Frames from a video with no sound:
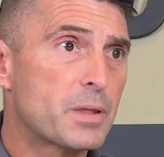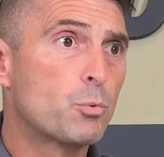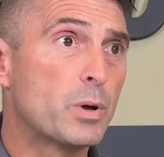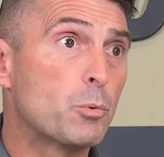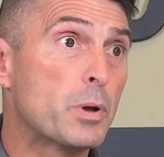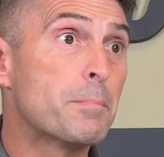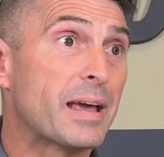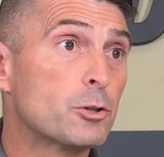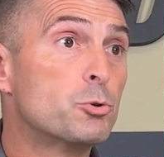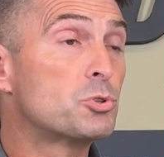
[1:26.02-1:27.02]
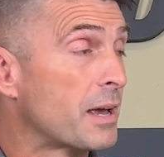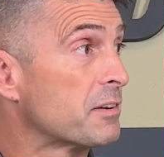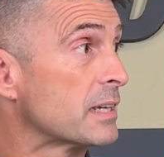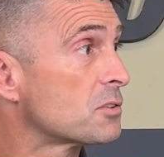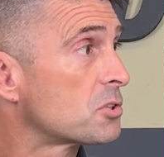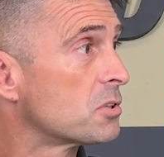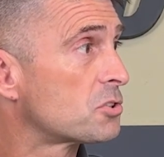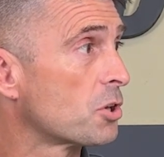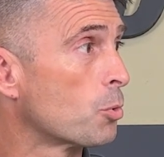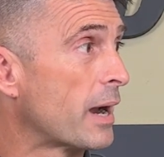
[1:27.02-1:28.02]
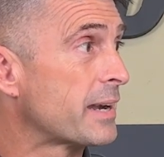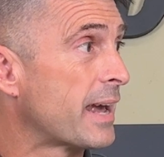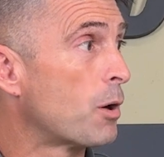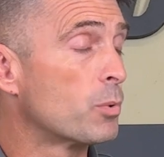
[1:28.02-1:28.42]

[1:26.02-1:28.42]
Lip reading: we may lose evidence. So right now